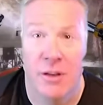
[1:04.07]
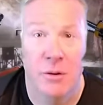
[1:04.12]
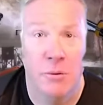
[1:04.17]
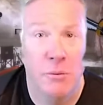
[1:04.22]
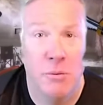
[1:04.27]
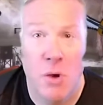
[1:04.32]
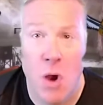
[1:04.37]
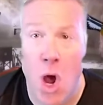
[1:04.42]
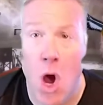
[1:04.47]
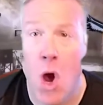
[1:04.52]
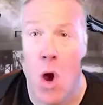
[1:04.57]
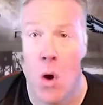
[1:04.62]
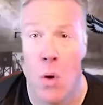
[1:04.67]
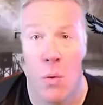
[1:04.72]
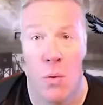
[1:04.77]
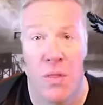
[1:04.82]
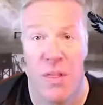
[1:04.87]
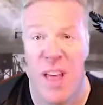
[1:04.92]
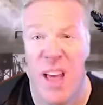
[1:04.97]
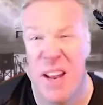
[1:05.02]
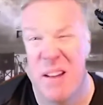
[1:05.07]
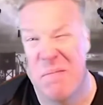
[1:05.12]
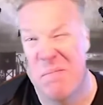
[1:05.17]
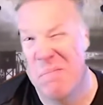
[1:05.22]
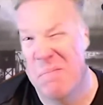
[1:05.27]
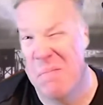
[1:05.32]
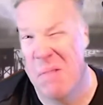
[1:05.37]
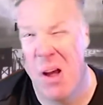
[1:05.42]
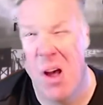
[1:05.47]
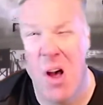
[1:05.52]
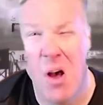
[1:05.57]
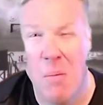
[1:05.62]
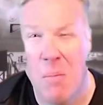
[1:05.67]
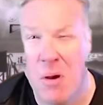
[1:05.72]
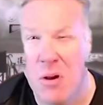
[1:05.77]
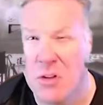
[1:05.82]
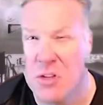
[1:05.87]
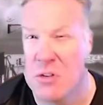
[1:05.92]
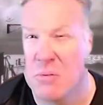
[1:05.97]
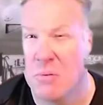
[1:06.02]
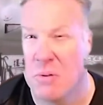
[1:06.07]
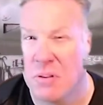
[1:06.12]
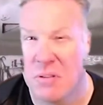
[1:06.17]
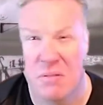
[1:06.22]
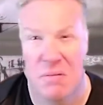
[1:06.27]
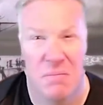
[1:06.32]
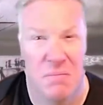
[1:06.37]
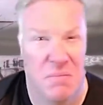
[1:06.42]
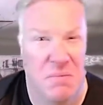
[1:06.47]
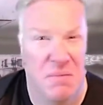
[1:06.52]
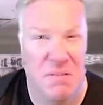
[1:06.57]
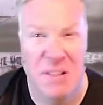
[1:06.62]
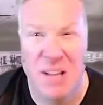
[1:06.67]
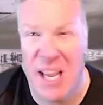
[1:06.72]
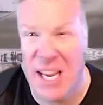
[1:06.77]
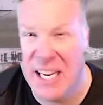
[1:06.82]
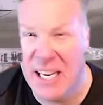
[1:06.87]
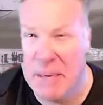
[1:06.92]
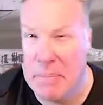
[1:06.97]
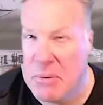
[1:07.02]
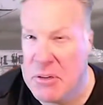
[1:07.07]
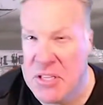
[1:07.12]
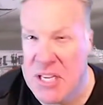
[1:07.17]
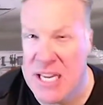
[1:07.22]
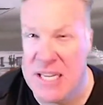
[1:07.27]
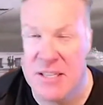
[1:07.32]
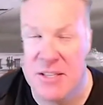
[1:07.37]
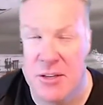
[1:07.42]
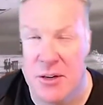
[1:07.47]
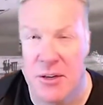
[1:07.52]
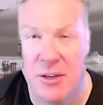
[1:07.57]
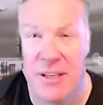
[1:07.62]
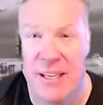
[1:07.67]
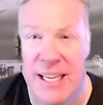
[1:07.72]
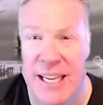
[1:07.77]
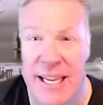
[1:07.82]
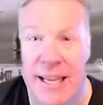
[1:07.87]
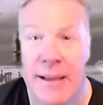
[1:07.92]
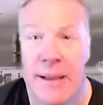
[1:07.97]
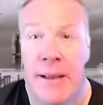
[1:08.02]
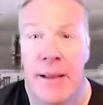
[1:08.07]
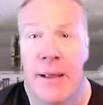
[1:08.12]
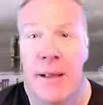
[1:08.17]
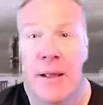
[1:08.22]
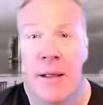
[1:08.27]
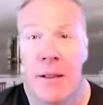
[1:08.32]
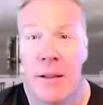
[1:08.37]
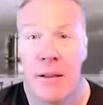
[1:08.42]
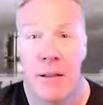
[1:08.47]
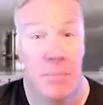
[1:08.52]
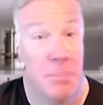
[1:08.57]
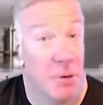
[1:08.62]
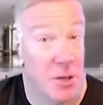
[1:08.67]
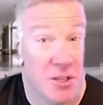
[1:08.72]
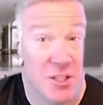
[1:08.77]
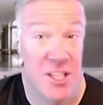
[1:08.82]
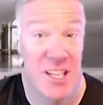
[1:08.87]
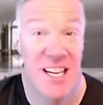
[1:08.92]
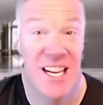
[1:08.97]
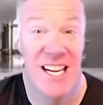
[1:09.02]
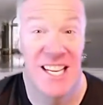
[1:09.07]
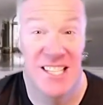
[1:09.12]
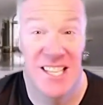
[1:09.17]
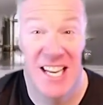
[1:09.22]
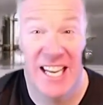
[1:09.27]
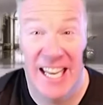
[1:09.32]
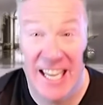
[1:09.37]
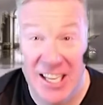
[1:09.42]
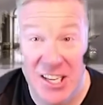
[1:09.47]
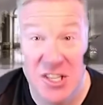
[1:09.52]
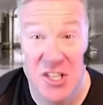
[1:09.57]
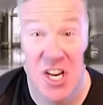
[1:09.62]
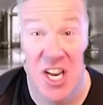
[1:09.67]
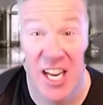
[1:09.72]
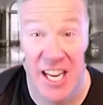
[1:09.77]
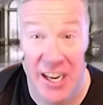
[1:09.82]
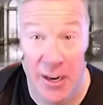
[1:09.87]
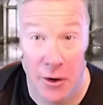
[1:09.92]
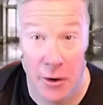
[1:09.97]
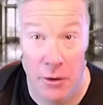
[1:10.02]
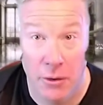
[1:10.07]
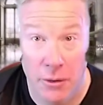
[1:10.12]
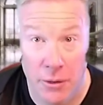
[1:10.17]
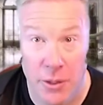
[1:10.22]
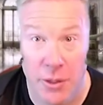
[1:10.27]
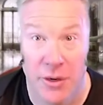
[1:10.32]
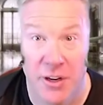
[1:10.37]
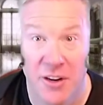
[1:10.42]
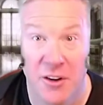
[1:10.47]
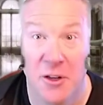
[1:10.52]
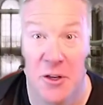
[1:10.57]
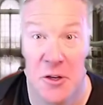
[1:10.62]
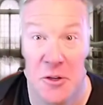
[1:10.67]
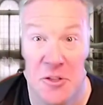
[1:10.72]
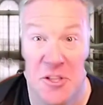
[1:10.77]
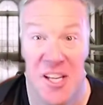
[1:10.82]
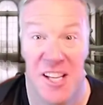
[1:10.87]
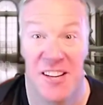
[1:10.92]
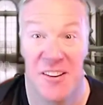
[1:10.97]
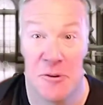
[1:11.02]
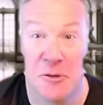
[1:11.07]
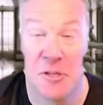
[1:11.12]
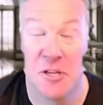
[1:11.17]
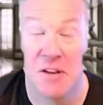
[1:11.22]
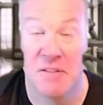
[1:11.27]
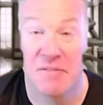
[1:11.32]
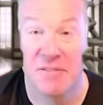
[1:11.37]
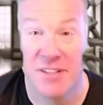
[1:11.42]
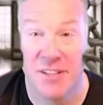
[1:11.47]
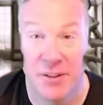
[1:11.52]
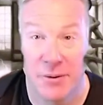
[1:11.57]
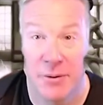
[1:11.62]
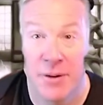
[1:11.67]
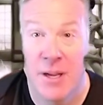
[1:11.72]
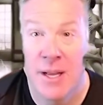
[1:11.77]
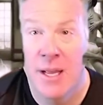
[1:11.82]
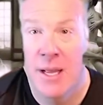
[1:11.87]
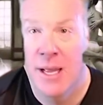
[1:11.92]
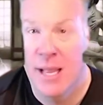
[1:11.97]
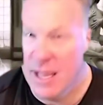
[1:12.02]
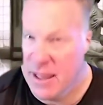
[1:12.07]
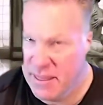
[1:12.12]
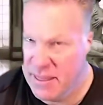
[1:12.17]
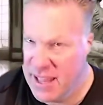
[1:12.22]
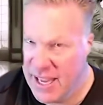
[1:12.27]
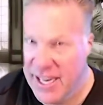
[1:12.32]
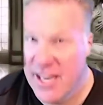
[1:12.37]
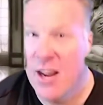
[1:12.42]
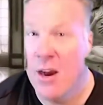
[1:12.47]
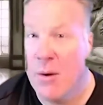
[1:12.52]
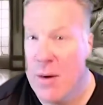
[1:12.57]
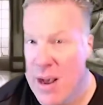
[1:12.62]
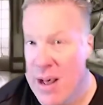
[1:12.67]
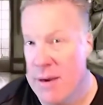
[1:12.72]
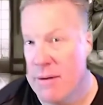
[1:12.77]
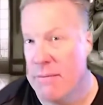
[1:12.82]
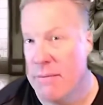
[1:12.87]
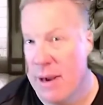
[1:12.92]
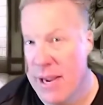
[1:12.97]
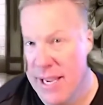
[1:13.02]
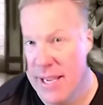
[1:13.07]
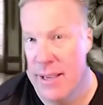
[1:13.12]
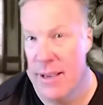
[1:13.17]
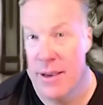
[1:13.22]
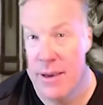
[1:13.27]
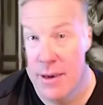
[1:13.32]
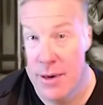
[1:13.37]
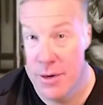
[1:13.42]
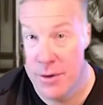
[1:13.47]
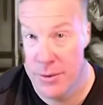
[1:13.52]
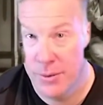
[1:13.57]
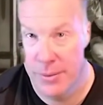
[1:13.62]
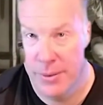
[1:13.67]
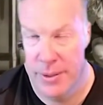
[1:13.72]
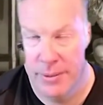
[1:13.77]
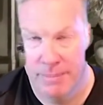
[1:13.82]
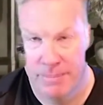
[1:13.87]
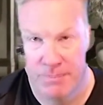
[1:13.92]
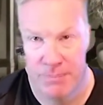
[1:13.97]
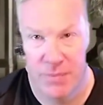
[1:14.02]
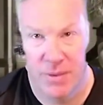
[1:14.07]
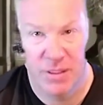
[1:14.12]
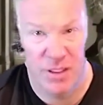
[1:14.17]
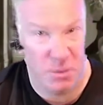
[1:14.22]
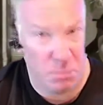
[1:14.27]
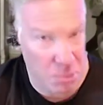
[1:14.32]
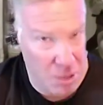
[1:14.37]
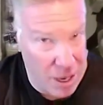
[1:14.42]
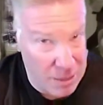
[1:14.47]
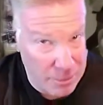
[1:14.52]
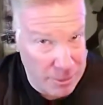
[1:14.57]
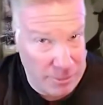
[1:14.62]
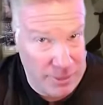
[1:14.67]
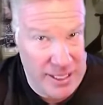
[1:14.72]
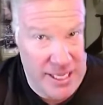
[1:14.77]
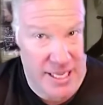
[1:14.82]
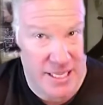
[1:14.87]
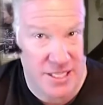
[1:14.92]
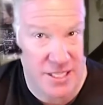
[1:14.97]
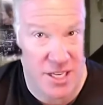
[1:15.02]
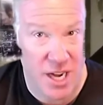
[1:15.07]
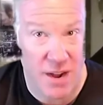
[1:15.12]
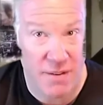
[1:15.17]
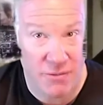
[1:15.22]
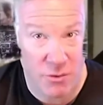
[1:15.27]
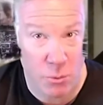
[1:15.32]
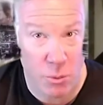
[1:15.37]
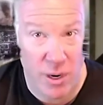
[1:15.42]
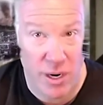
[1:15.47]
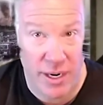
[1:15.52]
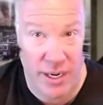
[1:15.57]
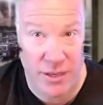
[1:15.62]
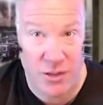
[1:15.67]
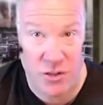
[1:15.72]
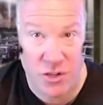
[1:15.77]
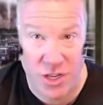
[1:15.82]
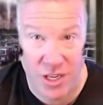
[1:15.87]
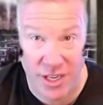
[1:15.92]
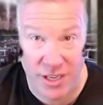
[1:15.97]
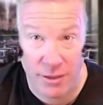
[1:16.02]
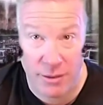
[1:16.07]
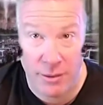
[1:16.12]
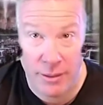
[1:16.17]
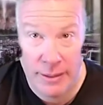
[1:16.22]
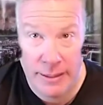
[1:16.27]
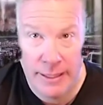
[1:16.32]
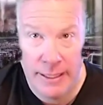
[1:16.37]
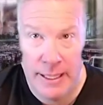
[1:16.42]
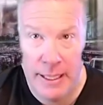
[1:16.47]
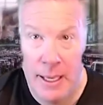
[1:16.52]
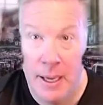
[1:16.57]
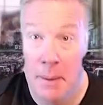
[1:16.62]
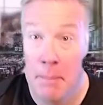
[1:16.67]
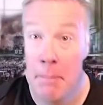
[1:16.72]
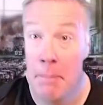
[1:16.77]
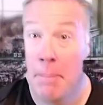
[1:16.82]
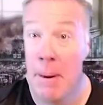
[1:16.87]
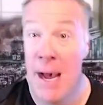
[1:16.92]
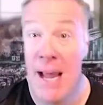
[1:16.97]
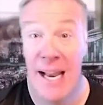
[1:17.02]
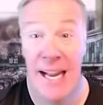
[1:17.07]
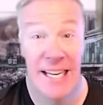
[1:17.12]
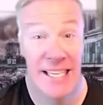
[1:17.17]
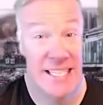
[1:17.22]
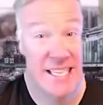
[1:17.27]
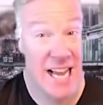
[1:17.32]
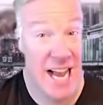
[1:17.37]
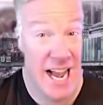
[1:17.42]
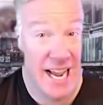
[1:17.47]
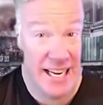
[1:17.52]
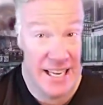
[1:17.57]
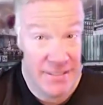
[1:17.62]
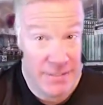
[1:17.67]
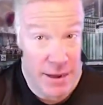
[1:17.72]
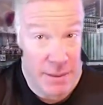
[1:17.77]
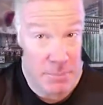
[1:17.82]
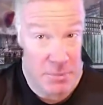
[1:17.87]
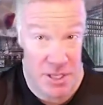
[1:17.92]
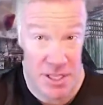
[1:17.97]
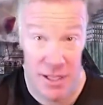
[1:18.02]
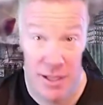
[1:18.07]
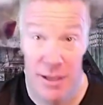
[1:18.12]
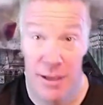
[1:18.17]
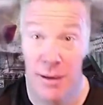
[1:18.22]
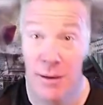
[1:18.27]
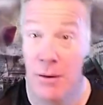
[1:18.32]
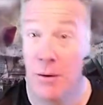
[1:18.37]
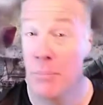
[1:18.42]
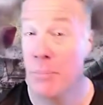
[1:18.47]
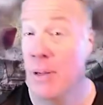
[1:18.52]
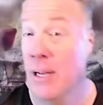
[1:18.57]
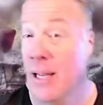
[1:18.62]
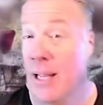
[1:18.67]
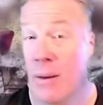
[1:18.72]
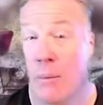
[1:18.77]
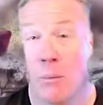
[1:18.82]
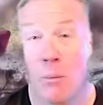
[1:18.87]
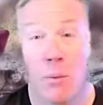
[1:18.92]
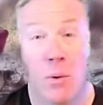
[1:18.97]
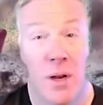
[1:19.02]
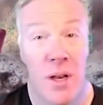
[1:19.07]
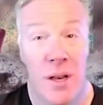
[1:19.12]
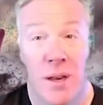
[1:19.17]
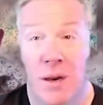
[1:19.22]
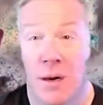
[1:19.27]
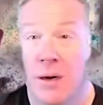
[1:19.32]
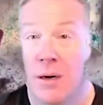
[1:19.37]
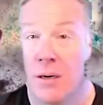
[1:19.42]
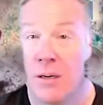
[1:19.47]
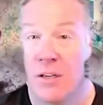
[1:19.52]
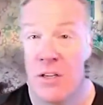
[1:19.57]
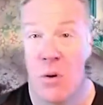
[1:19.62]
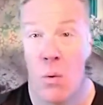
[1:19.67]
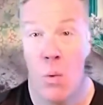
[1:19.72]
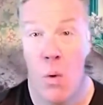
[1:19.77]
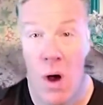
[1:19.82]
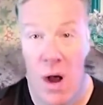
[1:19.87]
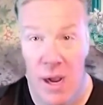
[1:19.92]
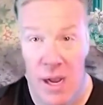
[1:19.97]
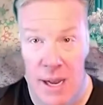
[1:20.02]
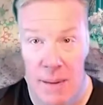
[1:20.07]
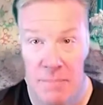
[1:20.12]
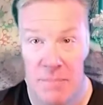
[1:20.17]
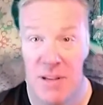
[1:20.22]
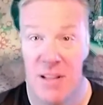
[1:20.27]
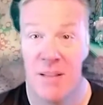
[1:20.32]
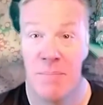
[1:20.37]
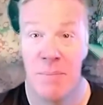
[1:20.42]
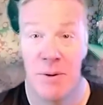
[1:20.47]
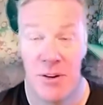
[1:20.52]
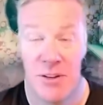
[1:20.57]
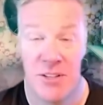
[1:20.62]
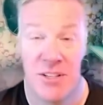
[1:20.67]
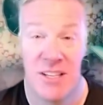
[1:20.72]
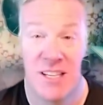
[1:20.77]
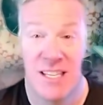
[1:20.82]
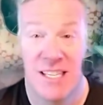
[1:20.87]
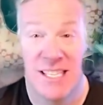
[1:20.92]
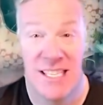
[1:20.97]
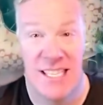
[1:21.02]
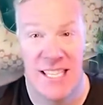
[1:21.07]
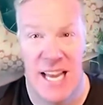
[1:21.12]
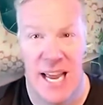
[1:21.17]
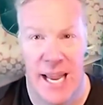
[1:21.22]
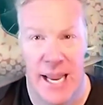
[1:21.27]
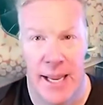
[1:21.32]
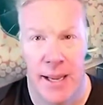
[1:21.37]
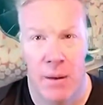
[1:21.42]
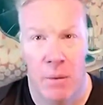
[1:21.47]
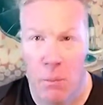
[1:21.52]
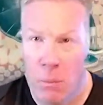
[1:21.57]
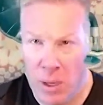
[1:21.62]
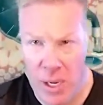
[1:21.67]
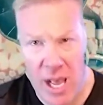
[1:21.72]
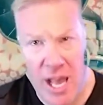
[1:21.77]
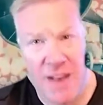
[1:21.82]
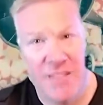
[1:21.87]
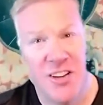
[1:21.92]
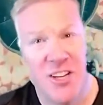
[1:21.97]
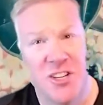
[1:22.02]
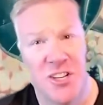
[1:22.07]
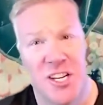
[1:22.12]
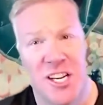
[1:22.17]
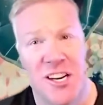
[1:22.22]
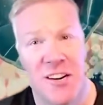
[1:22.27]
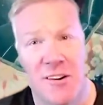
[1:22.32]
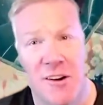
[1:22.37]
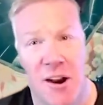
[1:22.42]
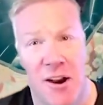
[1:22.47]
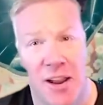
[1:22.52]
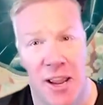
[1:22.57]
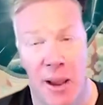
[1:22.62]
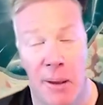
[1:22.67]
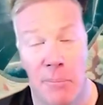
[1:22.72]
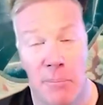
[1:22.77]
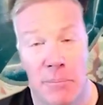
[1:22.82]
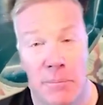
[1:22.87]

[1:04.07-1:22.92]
you know that almost with 90% certainty, the person is an engineer who you're introducing yourself to. They know how to write code. They're probably a software engineer, but it's kind of up to you, but it wouldn't hurt to walk up to the person and say, what kind of engineer are you?